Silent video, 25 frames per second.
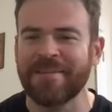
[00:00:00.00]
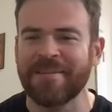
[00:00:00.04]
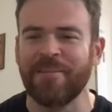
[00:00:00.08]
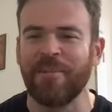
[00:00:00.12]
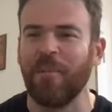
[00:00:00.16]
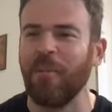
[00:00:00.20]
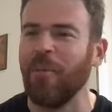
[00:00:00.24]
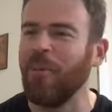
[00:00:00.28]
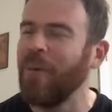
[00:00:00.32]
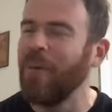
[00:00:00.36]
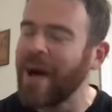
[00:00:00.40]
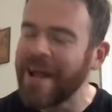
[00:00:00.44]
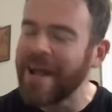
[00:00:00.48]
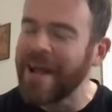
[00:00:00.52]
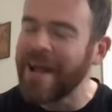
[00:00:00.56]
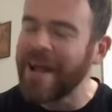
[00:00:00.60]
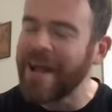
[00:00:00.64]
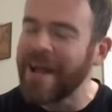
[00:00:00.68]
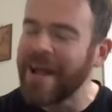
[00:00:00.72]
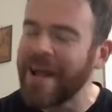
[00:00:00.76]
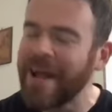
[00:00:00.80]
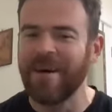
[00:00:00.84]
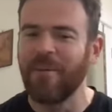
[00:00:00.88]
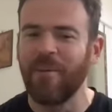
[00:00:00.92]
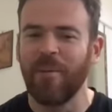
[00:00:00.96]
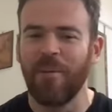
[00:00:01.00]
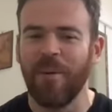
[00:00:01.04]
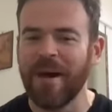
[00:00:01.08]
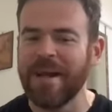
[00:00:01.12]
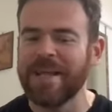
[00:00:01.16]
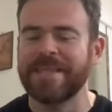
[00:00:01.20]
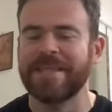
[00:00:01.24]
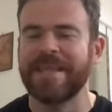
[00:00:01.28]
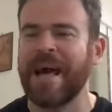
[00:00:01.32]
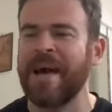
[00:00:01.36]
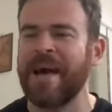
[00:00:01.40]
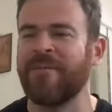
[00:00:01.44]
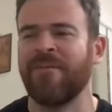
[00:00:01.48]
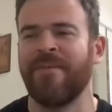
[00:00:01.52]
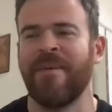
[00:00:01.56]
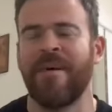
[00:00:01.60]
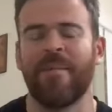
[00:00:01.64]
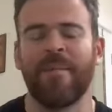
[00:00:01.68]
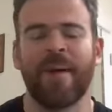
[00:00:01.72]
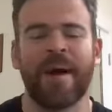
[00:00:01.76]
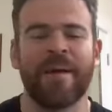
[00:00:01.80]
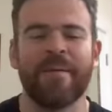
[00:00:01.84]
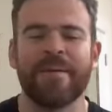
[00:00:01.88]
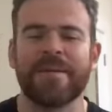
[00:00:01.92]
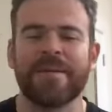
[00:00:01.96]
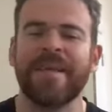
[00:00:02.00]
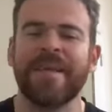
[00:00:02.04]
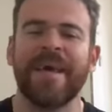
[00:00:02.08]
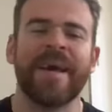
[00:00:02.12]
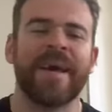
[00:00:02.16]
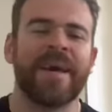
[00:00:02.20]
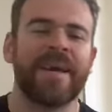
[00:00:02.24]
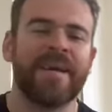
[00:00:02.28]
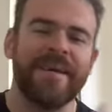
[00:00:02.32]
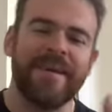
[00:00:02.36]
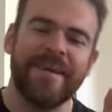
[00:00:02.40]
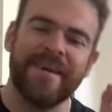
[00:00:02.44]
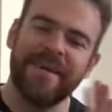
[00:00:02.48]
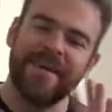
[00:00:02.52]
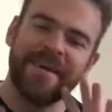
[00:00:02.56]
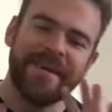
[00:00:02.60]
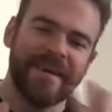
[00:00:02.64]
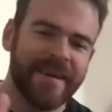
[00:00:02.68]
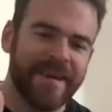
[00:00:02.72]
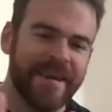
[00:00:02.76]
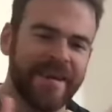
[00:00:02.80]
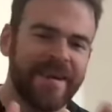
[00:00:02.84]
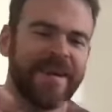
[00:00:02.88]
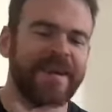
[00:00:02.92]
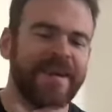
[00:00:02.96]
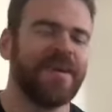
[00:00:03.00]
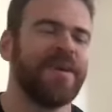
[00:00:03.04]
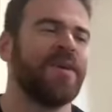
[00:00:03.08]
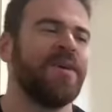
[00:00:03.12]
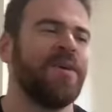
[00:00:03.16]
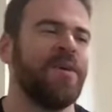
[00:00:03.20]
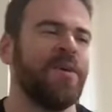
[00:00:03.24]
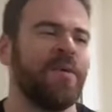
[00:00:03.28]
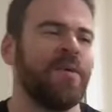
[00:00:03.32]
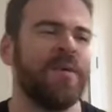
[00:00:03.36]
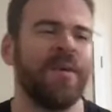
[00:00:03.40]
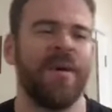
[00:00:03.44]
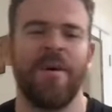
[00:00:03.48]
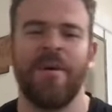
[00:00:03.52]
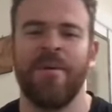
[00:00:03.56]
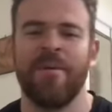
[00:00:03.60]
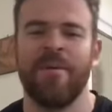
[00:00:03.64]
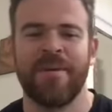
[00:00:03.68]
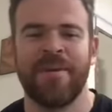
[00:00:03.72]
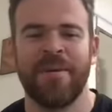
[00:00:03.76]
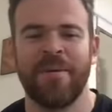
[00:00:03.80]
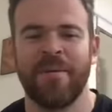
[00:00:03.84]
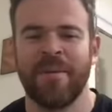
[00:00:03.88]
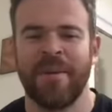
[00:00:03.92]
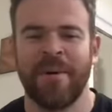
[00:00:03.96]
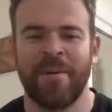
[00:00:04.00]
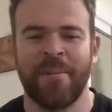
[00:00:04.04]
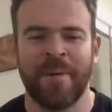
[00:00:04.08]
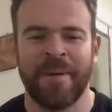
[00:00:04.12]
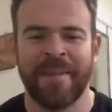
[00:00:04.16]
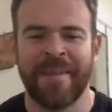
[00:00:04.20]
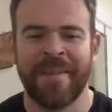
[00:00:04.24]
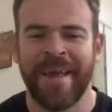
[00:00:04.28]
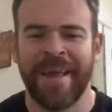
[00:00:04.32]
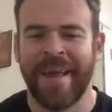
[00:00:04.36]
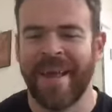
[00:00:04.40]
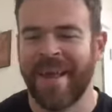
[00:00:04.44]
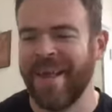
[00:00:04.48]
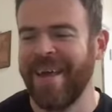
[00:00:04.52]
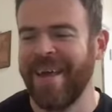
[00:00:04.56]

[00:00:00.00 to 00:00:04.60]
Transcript: What? What is that from? I was like, you'll know one day.